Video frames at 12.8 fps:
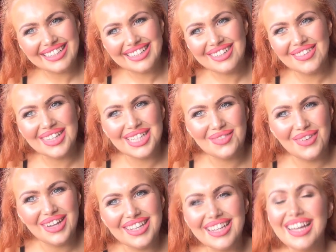I'm gonna
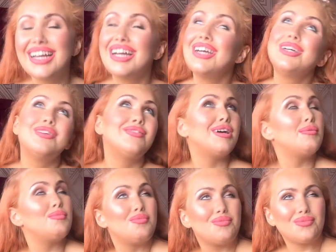speak.
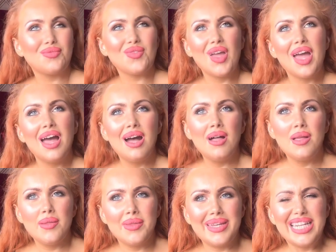Right.
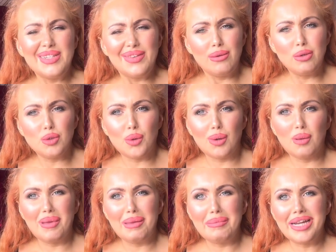Today's video is gonna
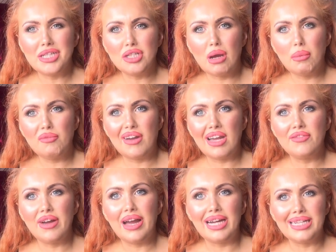be my top five
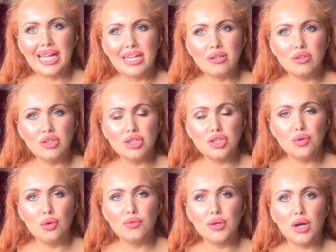eyeliners.
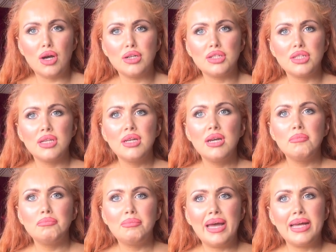So I've got
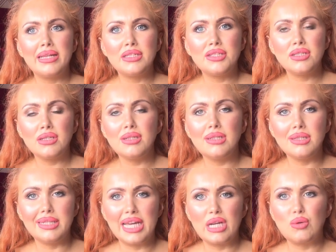pencil,
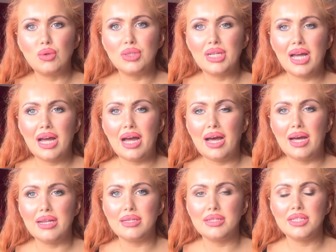liquid
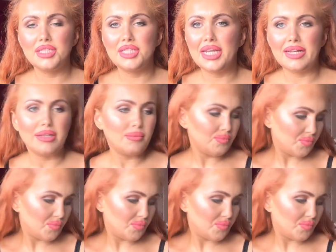and gel.